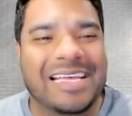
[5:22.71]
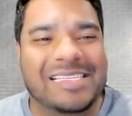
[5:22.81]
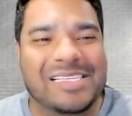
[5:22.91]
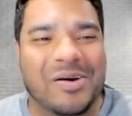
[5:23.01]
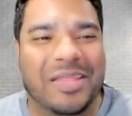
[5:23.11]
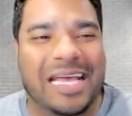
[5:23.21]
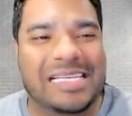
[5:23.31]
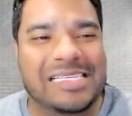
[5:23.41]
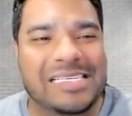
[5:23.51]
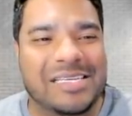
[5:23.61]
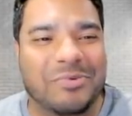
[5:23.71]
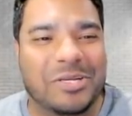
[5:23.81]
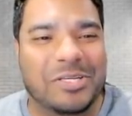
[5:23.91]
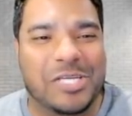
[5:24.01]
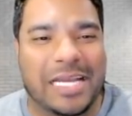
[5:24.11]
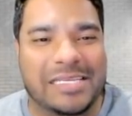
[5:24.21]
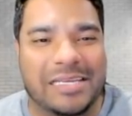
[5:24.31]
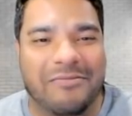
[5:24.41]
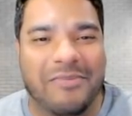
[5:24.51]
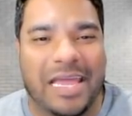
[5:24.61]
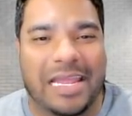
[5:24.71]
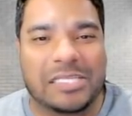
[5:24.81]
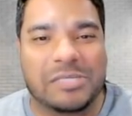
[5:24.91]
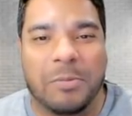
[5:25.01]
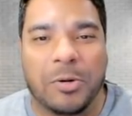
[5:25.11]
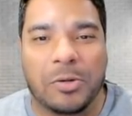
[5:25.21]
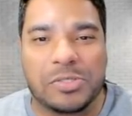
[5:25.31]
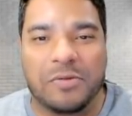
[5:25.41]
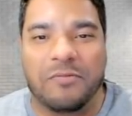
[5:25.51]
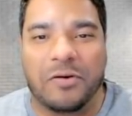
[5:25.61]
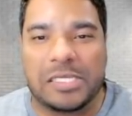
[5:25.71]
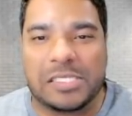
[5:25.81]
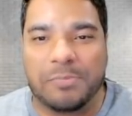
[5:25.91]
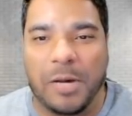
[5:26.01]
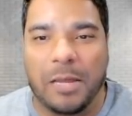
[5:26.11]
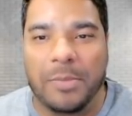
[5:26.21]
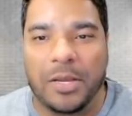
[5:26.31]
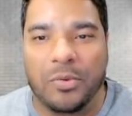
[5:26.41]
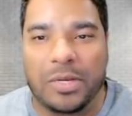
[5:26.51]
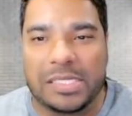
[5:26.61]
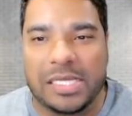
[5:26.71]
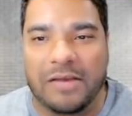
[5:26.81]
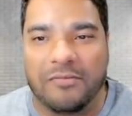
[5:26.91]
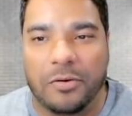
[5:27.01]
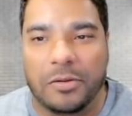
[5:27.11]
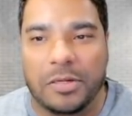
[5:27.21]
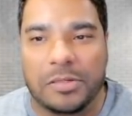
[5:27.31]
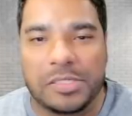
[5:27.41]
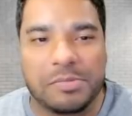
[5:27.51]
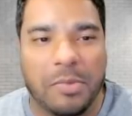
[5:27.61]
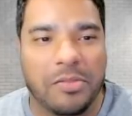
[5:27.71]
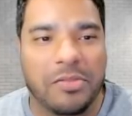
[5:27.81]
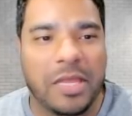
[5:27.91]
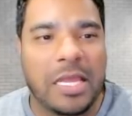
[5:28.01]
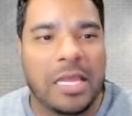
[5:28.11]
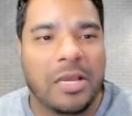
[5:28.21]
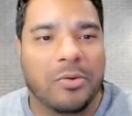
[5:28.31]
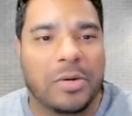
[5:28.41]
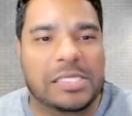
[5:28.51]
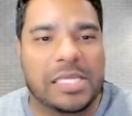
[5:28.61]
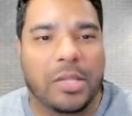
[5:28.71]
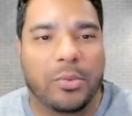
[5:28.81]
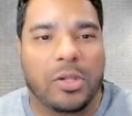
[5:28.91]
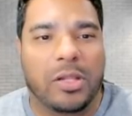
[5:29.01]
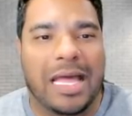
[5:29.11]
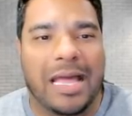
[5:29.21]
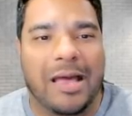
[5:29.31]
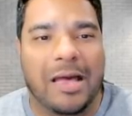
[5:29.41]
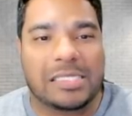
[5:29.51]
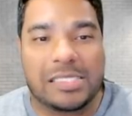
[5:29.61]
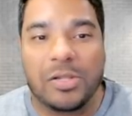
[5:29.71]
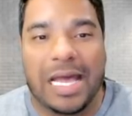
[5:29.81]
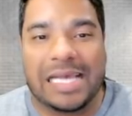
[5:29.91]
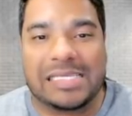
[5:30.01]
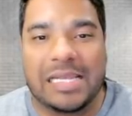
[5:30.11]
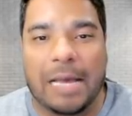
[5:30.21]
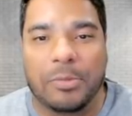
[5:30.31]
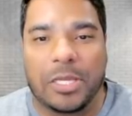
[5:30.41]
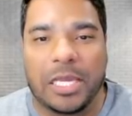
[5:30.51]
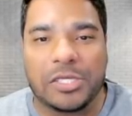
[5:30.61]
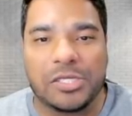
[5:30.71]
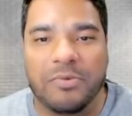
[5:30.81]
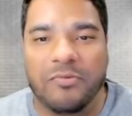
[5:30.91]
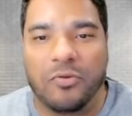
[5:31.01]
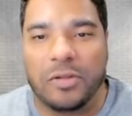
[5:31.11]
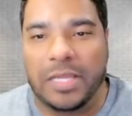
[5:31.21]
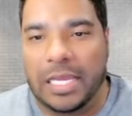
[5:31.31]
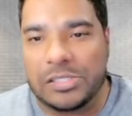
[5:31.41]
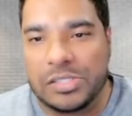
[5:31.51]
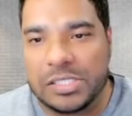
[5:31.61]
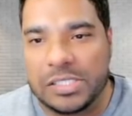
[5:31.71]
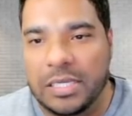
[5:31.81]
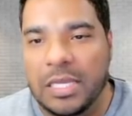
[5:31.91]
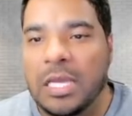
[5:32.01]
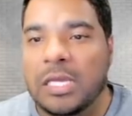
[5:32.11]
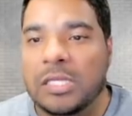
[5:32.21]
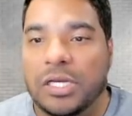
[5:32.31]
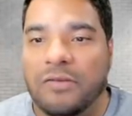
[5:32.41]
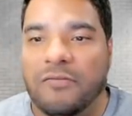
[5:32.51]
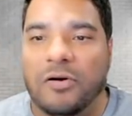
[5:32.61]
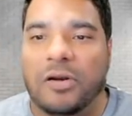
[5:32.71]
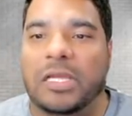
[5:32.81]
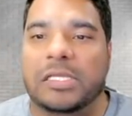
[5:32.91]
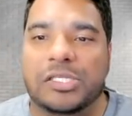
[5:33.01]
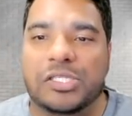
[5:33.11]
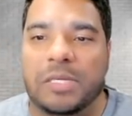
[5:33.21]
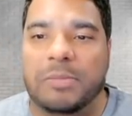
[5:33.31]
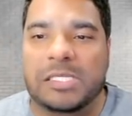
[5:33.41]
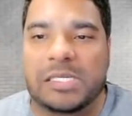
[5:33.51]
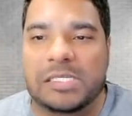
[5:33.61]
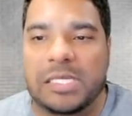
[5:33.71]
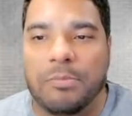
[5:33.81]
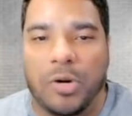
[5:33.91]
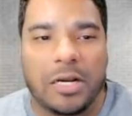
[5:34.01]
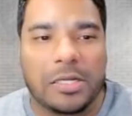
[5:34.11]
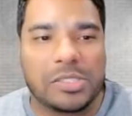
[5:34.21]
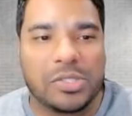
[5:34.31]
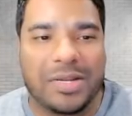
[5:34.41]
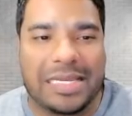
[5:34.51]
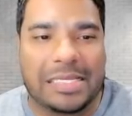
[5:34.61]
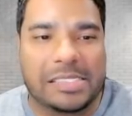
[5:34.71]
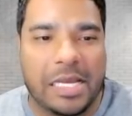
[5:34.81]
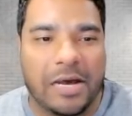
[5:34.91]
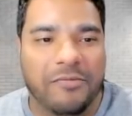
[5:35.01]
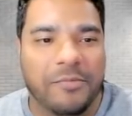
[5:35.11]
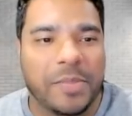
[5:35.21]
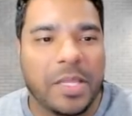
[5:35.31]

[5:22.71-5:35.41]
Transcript: So the S E C rejected VanEck's proposal for a spot Bitcoin E T F earlier this month. Grayscale will uh, still has an application before the agency to convert its G B T C product to an E T F.